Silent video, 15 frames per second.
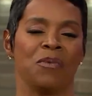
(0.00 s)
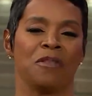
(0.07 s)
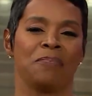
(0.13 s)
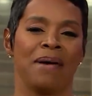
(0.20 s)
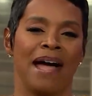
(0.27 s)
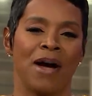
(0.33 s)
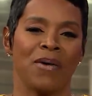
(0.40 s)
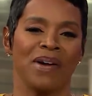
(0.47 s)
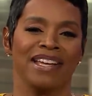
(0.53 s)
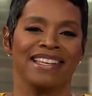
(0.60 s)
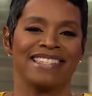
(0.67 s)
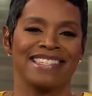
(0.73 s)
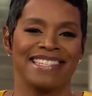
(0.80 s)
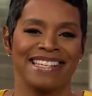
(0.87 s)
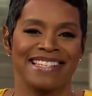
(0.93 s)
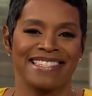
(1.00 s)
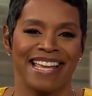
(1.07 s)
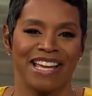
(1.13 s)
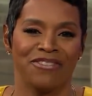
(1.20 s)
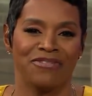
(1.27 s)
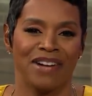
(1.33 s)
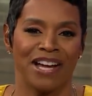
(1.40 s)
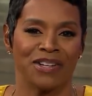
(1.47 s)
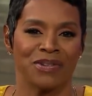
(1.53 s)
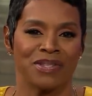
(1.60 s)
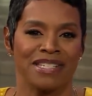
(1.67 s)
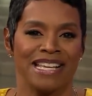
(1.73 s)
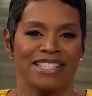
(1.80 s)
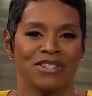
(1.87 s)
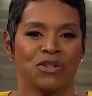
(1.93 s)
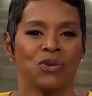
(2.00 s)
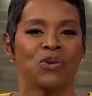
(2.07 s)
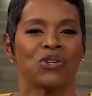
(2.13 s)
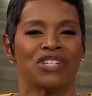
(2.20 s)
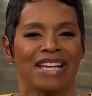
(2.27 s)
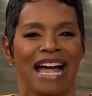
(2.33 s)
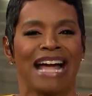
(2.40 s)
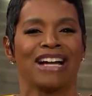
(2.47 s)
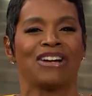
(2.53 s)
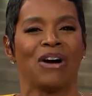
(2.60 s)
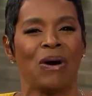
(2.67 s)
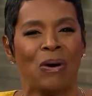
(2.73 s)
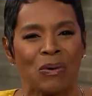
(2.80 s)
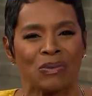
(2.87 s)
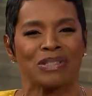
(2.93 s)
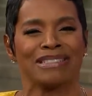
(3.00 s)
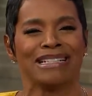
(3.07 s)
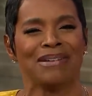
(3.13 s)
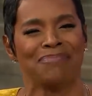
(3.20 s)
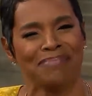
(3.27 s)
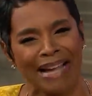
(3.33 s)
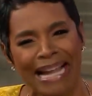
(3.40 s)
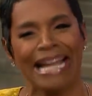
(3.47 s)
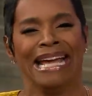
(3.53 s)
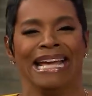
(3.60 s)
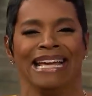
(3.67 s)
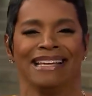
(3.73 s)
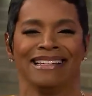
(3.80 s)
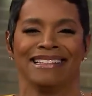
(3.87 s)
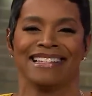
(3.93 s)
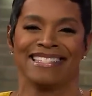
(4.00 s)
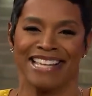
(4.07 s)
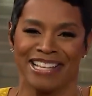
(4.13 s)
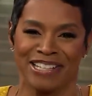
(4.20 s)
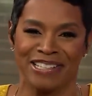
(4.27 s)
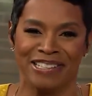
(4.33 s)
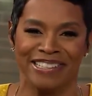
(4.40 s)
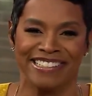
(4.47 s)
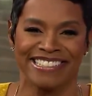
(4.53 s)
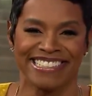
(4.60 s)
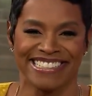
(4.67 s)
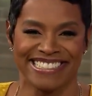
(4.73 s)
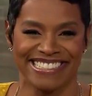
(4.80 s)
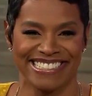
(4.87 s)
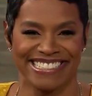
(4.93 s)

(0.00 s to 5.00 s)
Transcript: With Power in his sixth and final season, who shot Ghost? Man, let's mm. take a look.